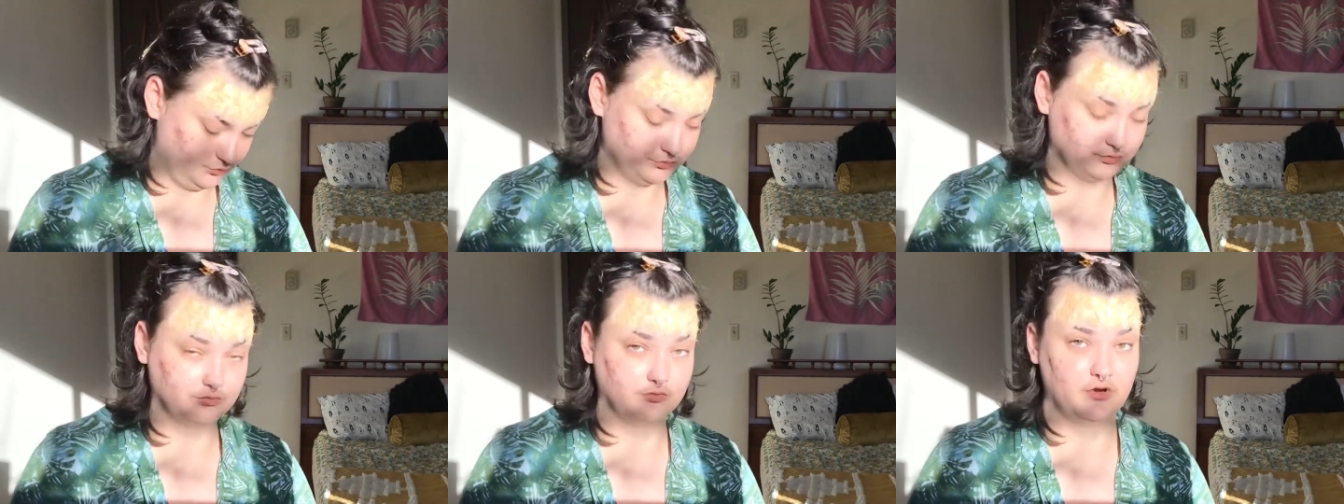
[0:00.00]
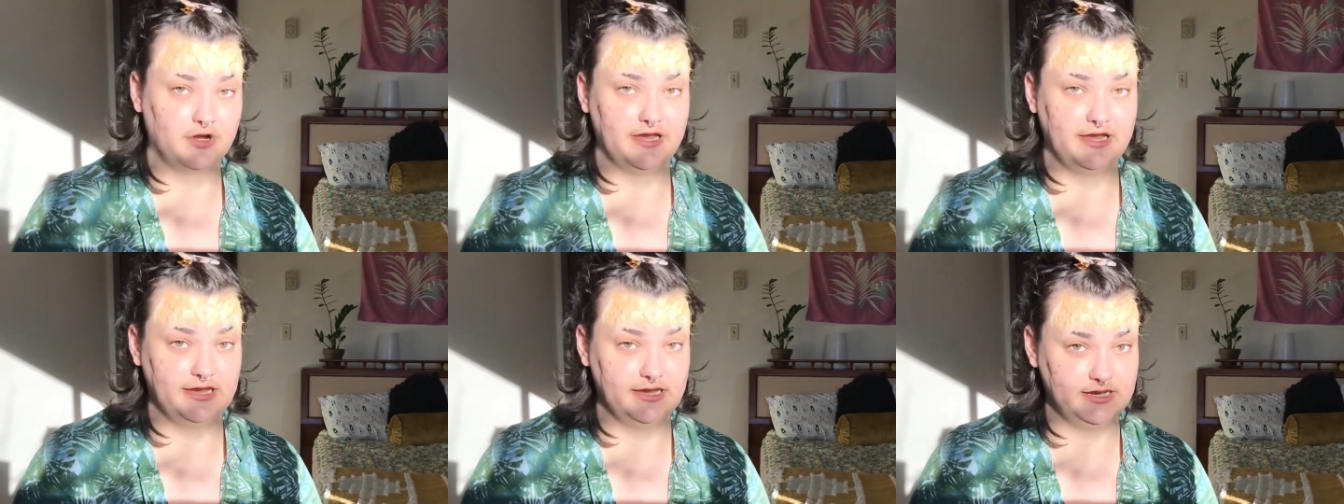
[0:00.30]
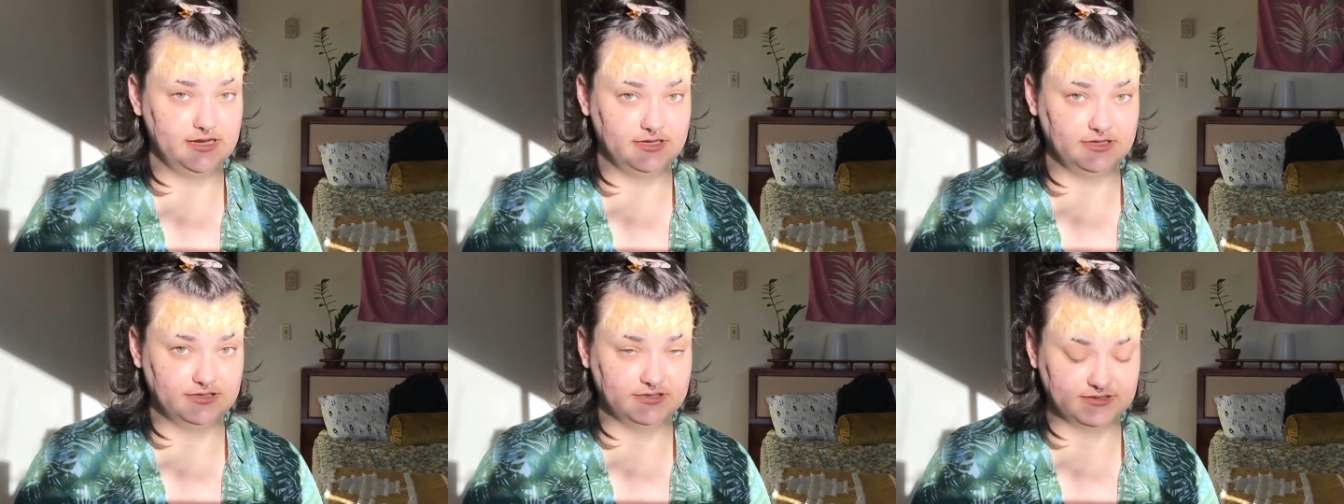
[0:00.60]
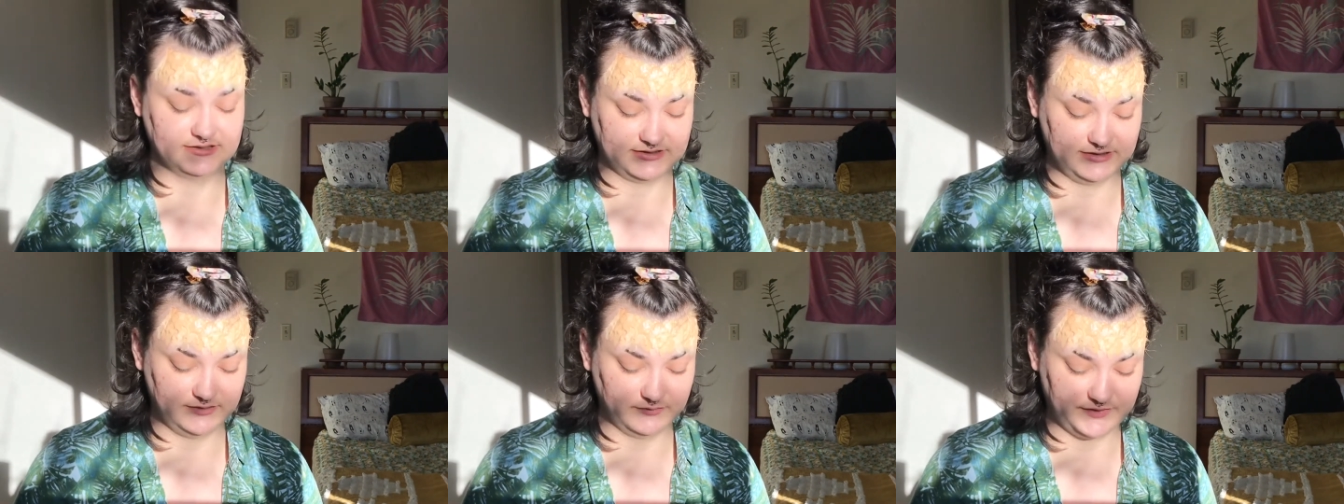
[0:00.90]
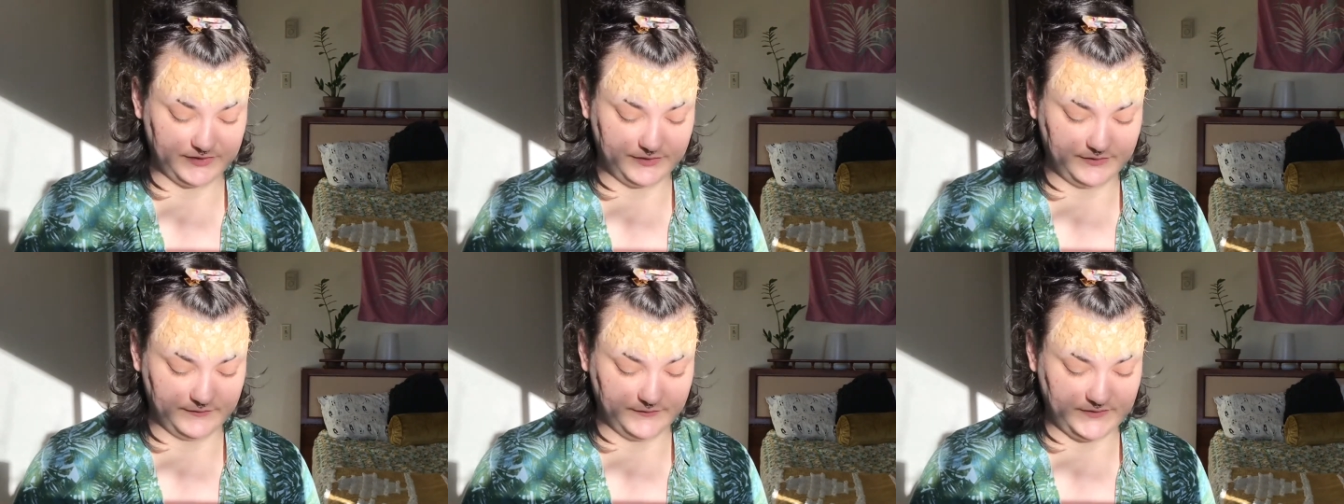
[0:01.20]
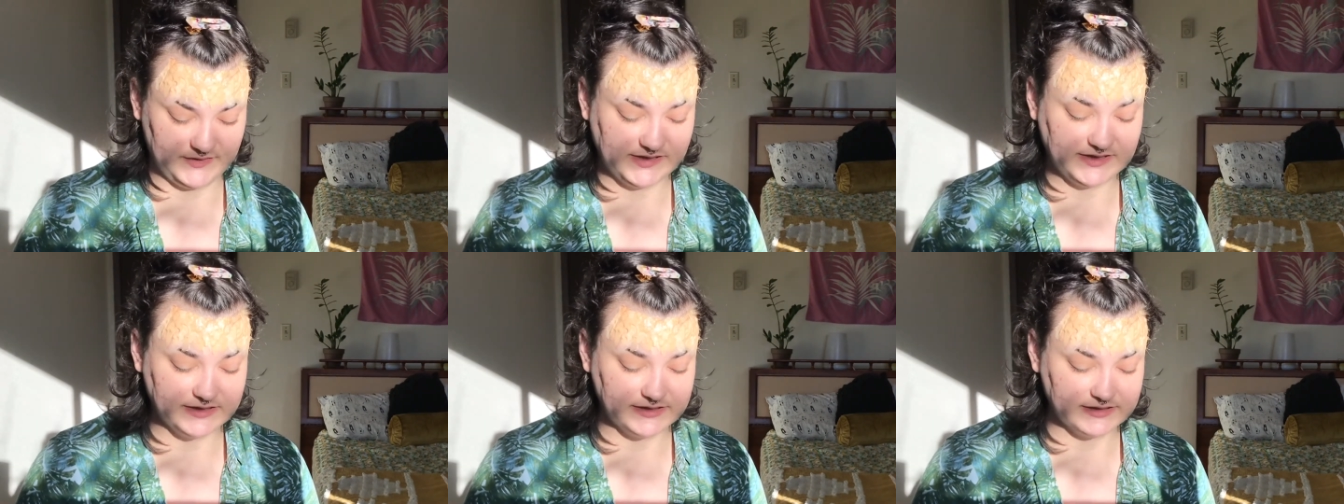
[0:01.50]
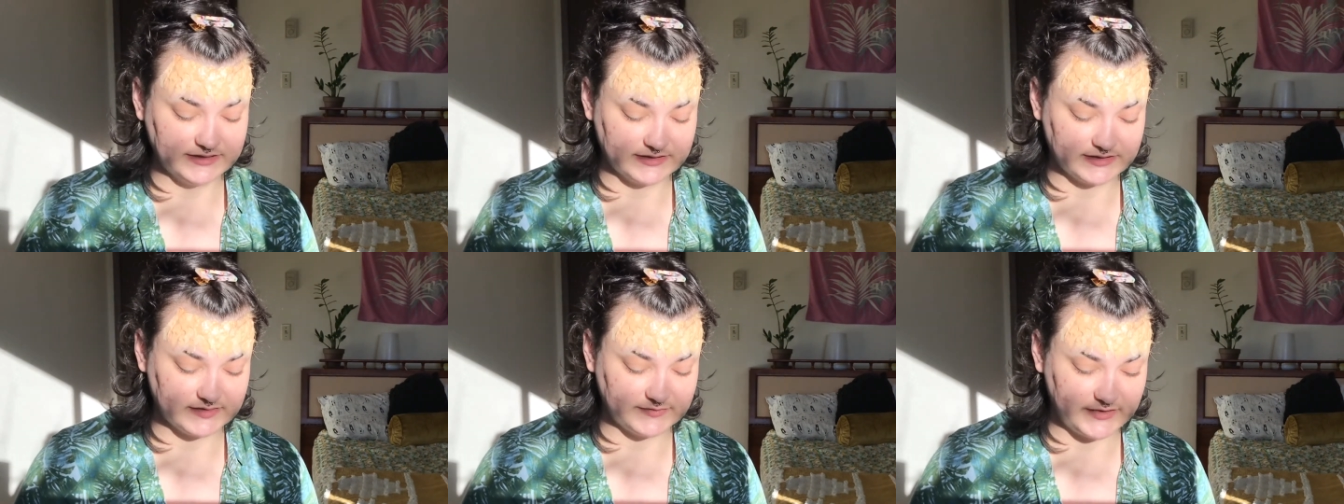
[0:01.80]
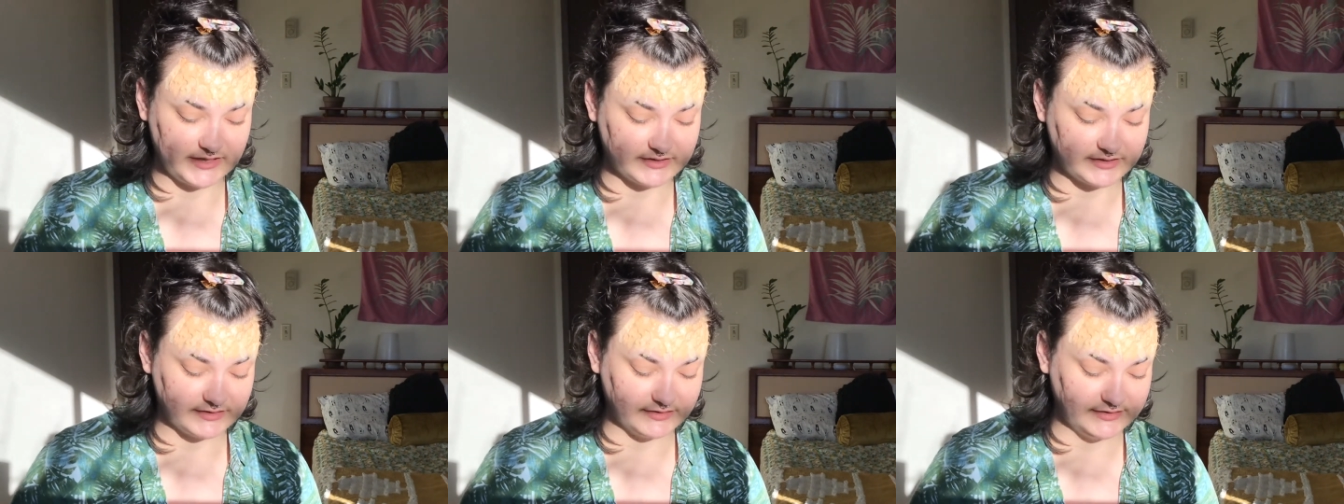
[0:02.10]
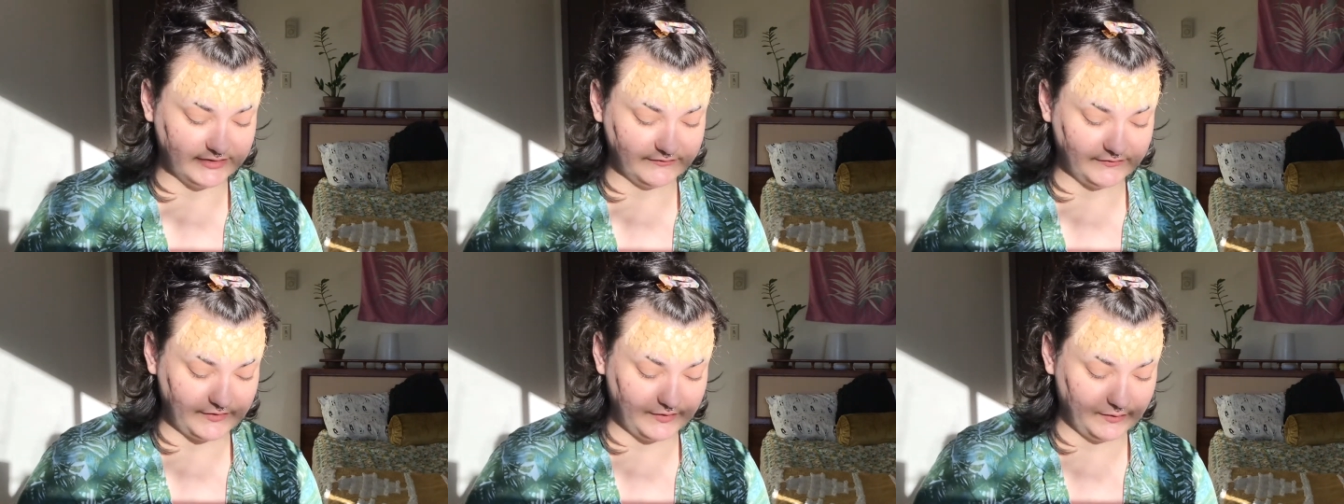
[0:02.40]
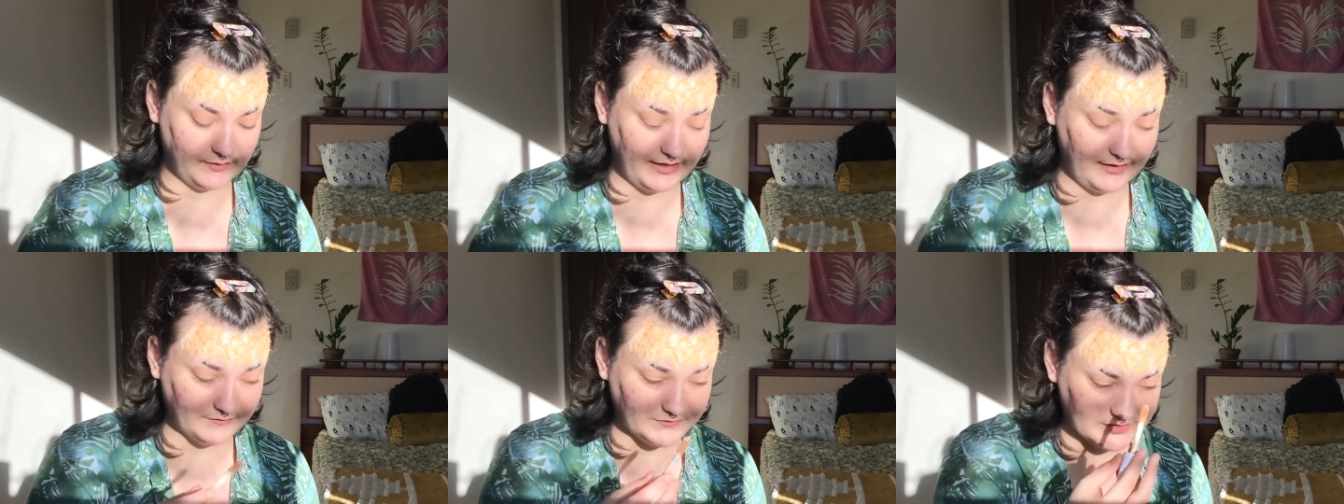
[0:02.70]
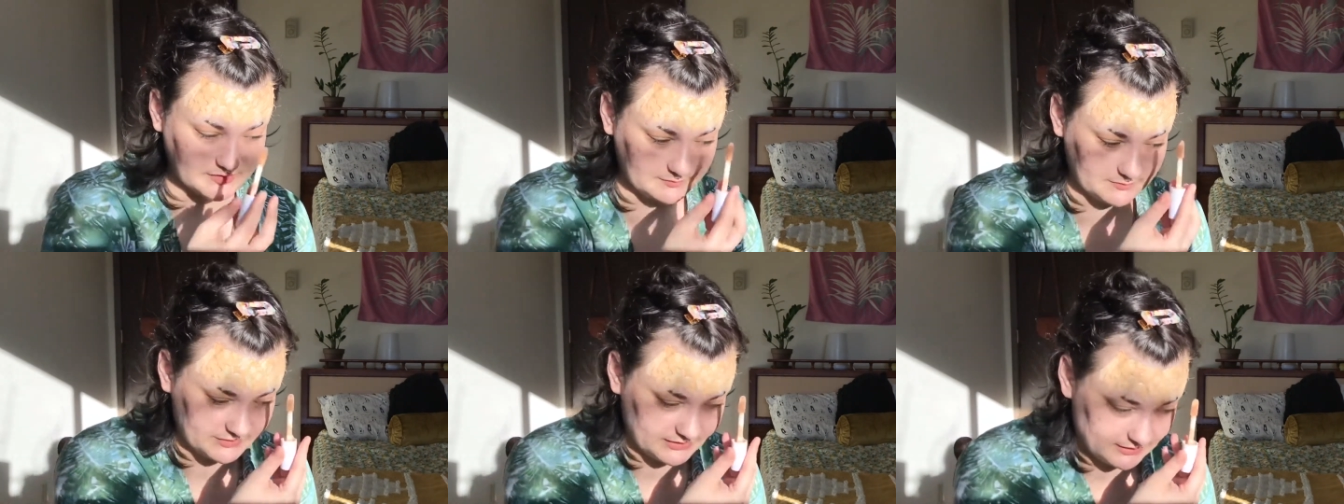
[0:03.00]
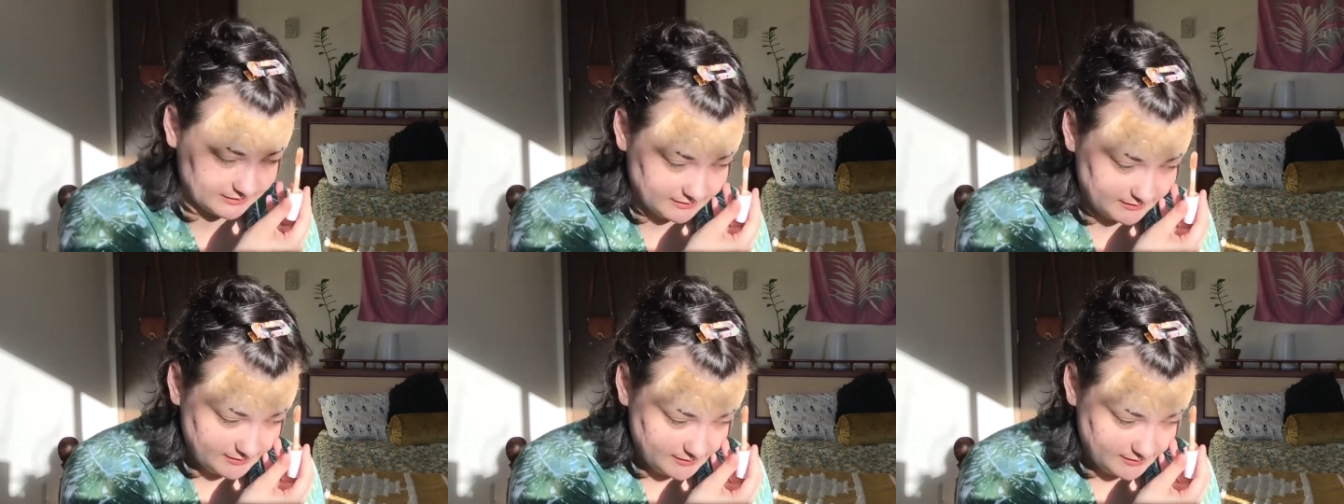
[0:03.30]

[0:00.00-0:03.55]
crazy with the fees, especially if you have to be